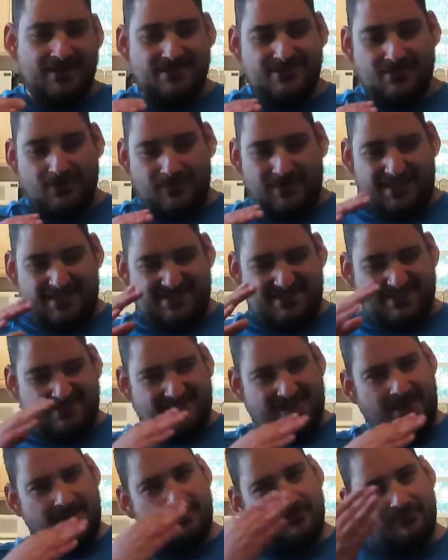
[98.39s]
So it's
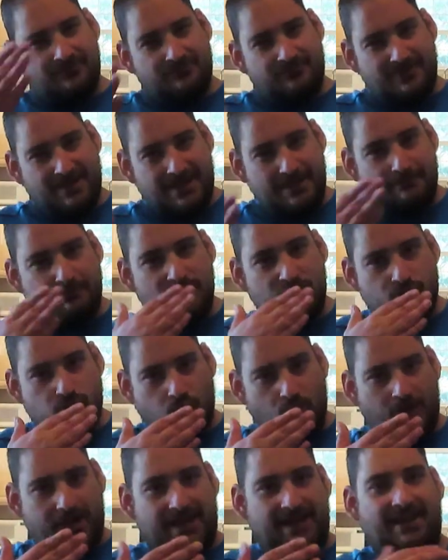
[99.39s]
kind of in
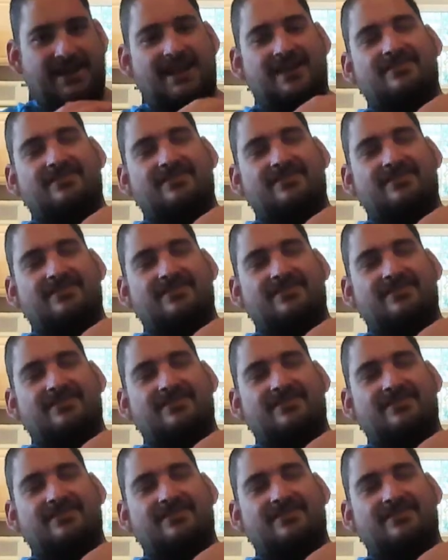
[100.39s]
between.